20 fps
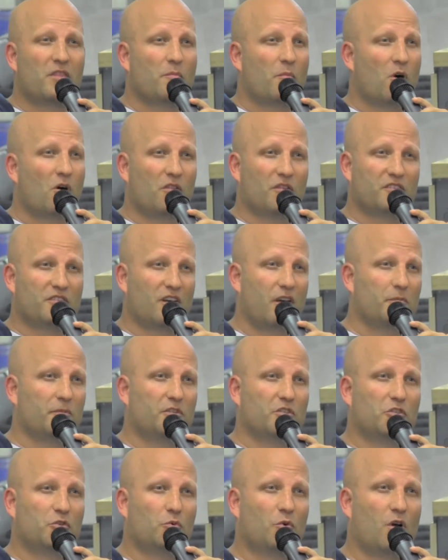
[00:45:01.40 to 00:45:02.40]
them all the time
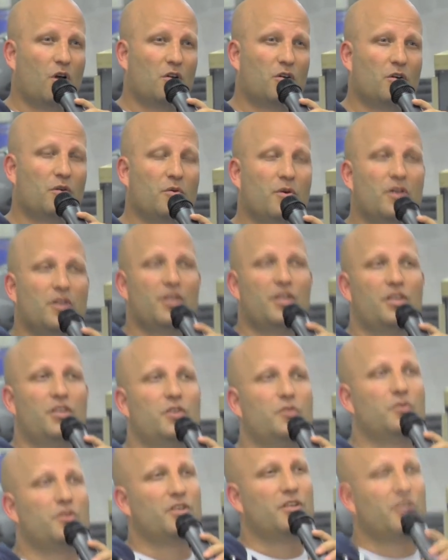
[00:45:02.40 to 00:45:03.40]
in Toronto.
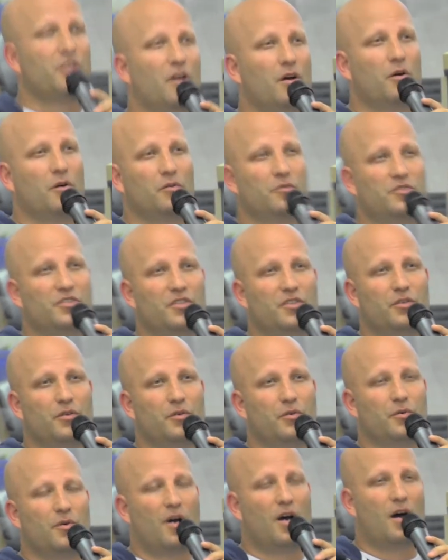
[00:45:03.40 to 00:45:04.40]
You can go
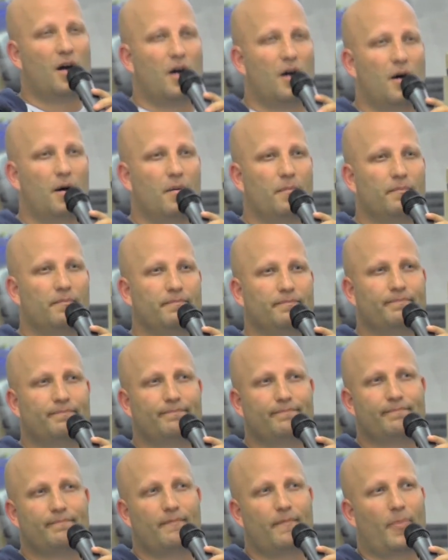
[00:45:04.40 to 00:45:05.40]
to, um,
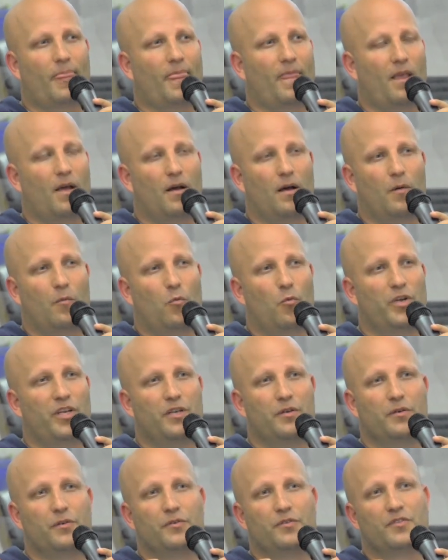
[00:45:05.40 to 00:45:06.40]
uh, we
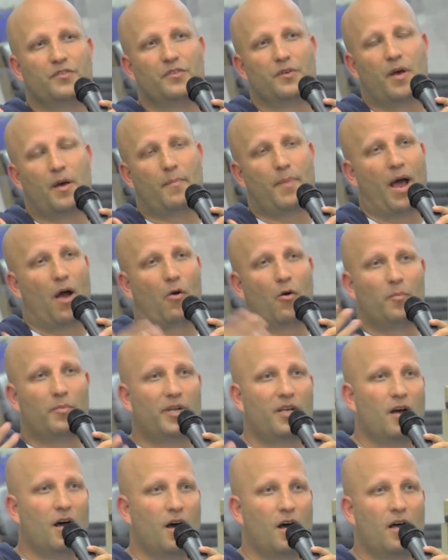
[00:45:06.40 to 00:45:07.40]
use Power
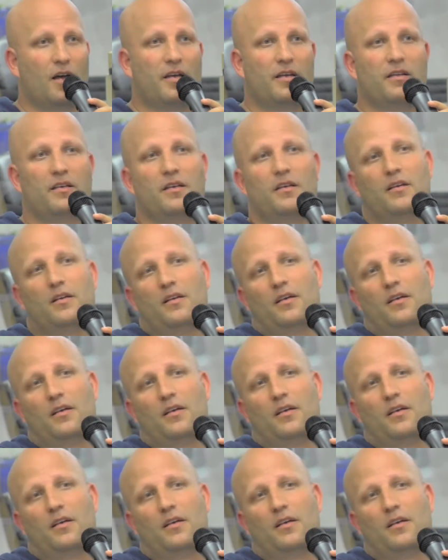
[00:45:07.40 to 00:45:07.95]
BI.